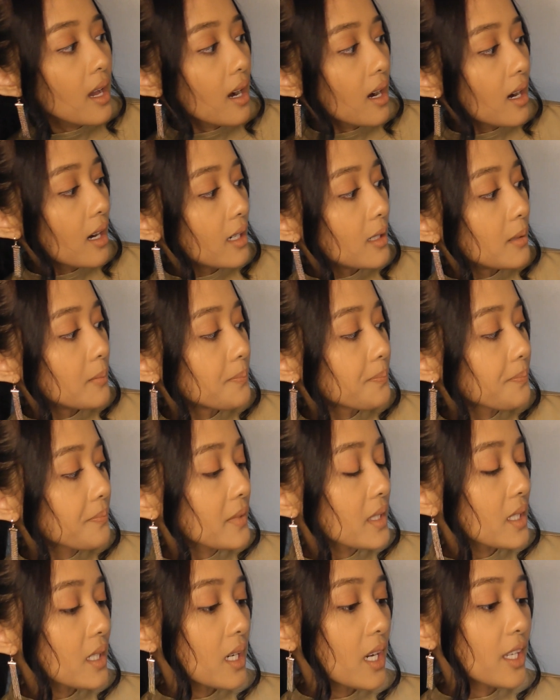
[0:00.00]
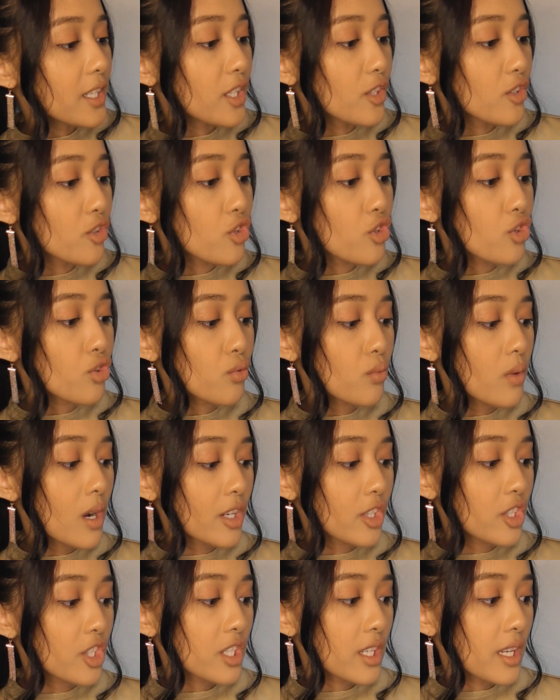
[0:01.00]
an
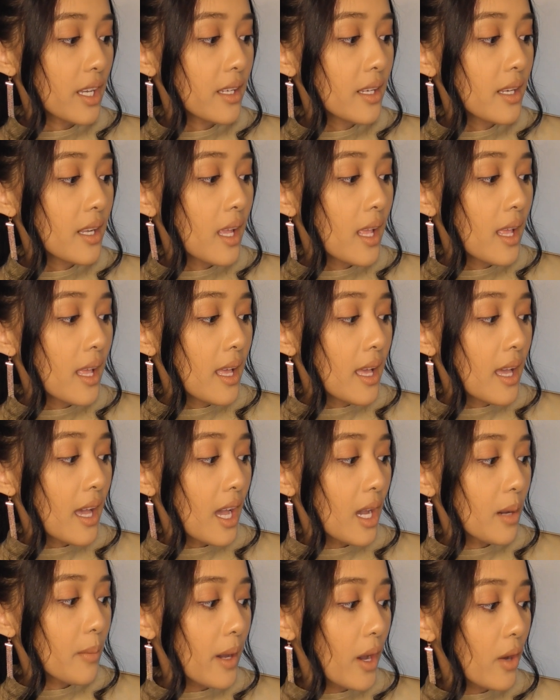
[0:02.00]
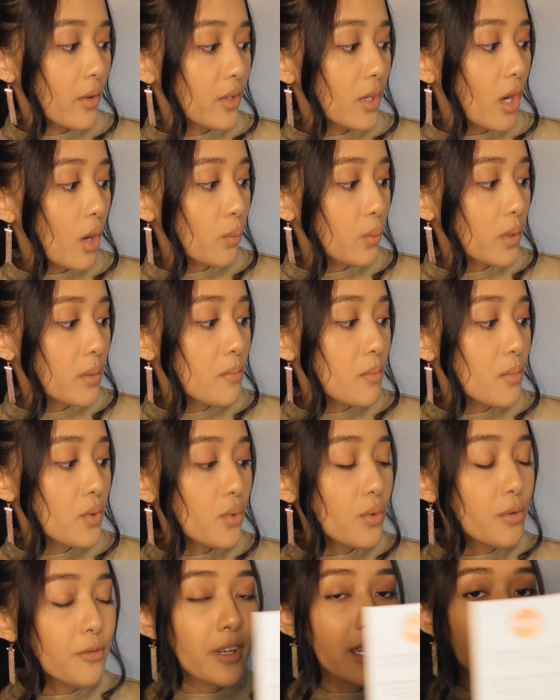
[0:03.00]
instruction about not
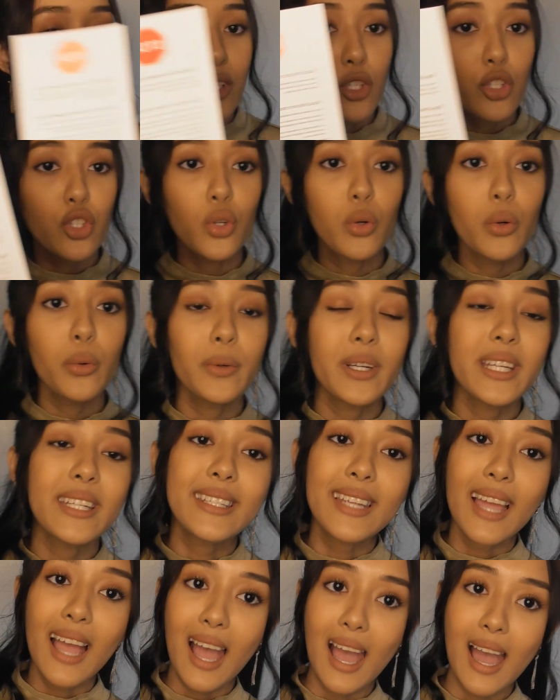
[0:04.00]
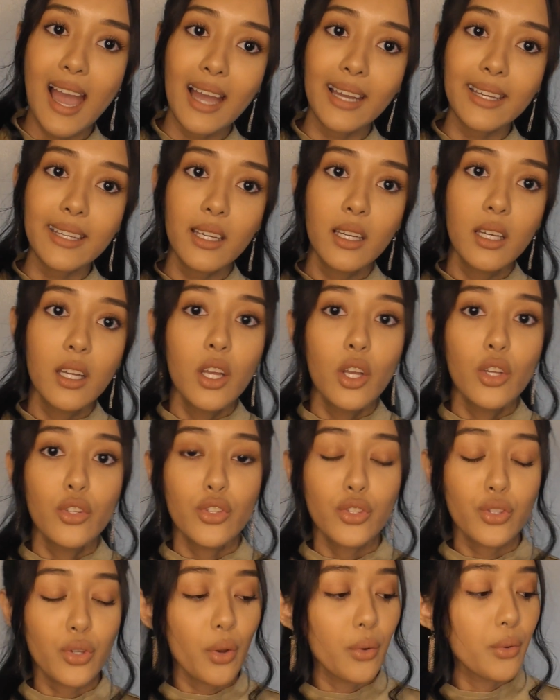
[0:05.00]
removing the jewelry tag,
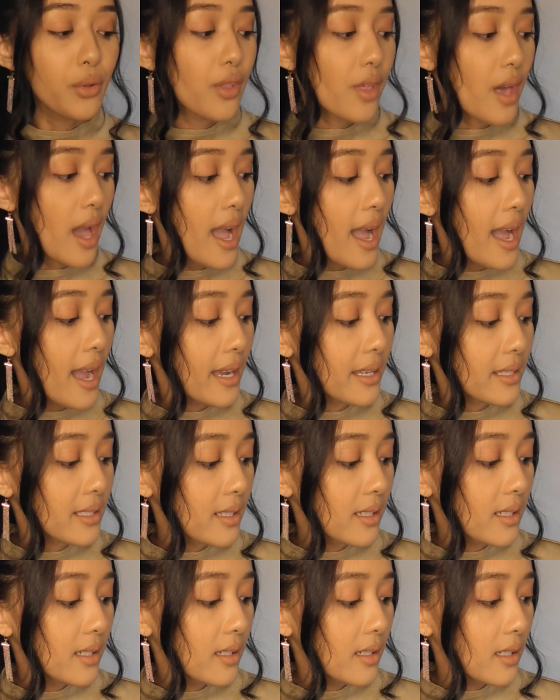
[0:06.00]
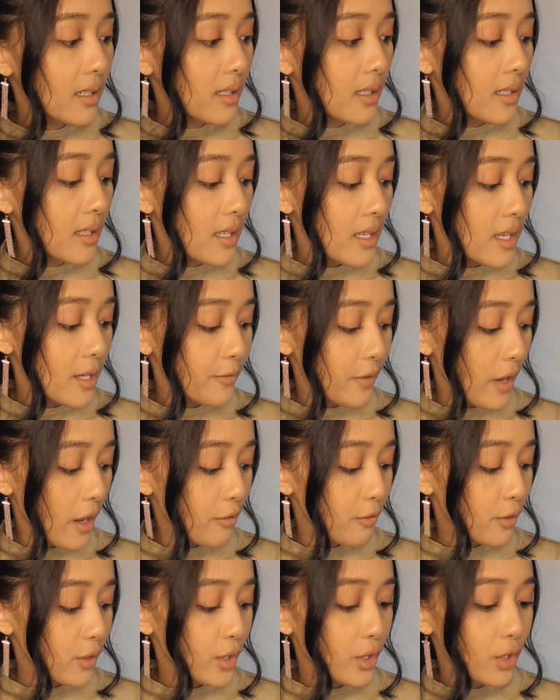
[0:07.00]
so that if
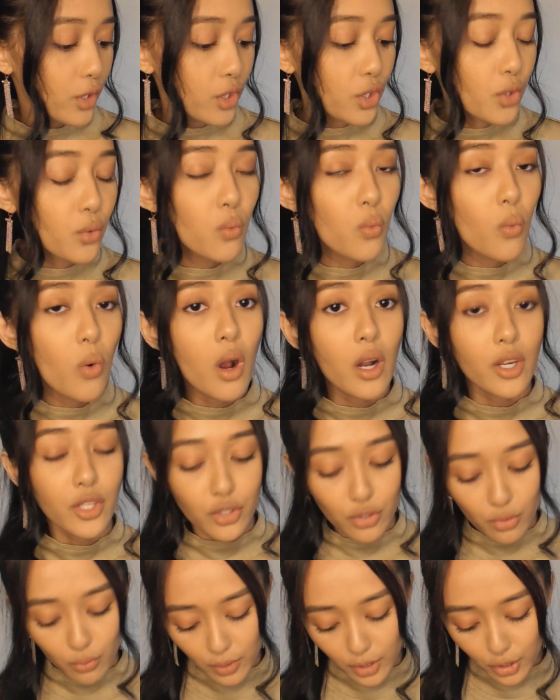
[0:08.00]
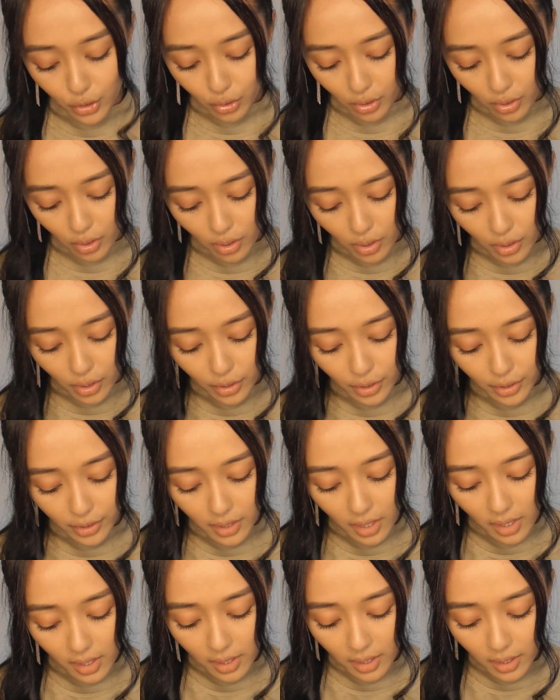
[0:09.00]
ever you want to
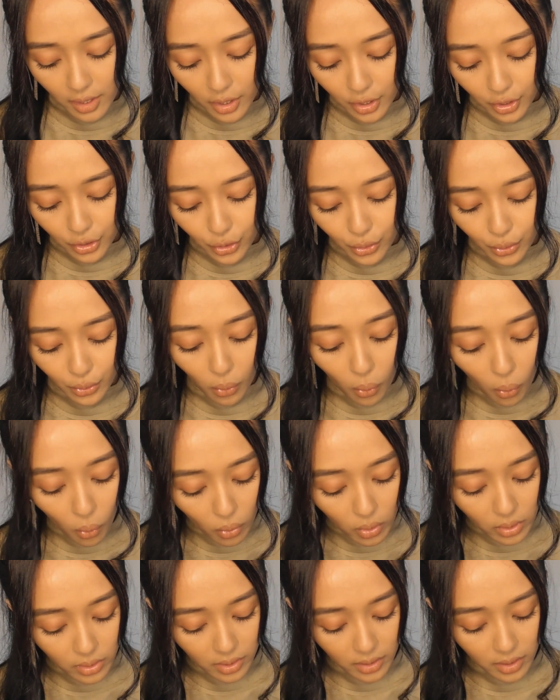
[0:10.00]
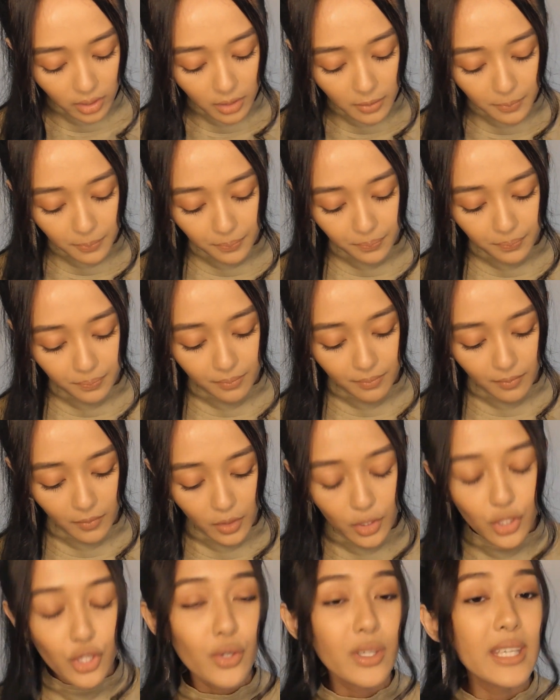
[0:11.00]
return your order,
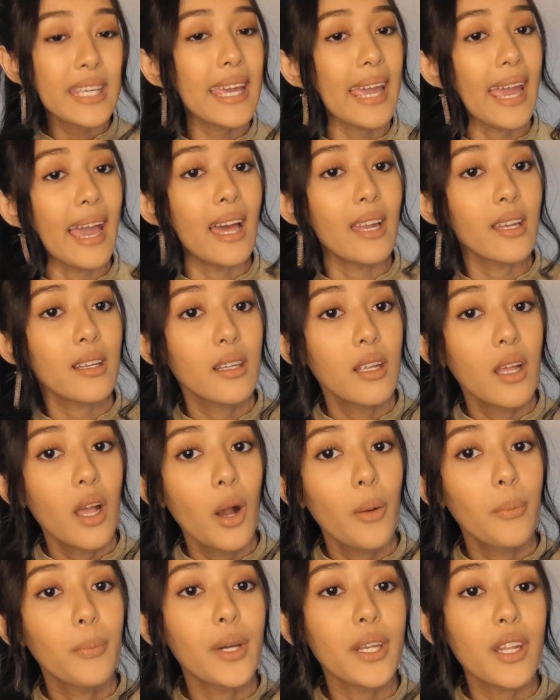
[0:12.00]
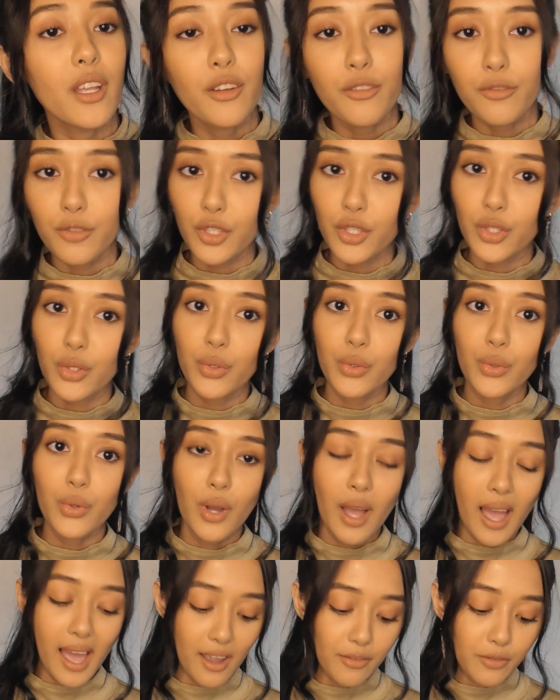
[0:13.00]
you can. But if
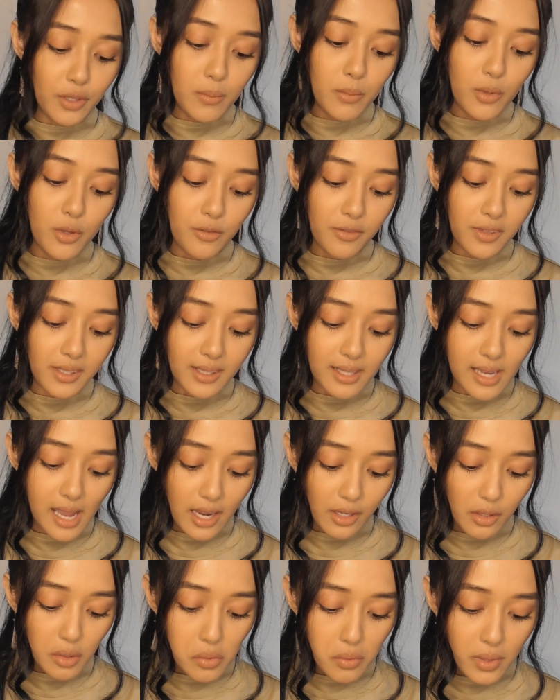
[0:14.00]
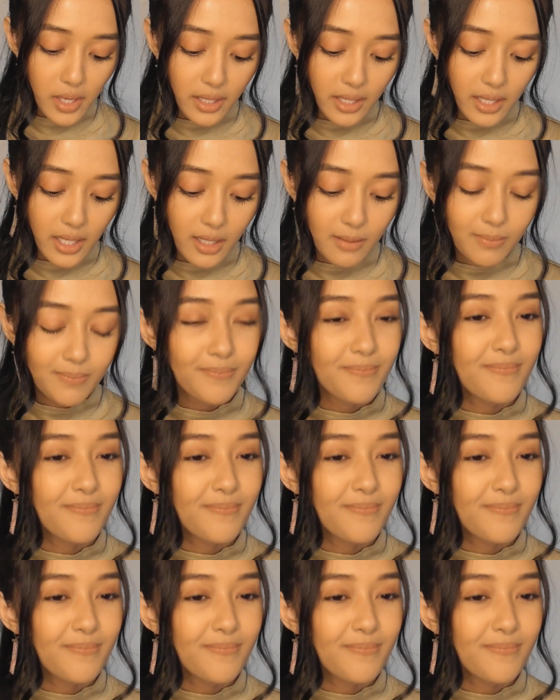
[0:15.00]
you have removed the tag already,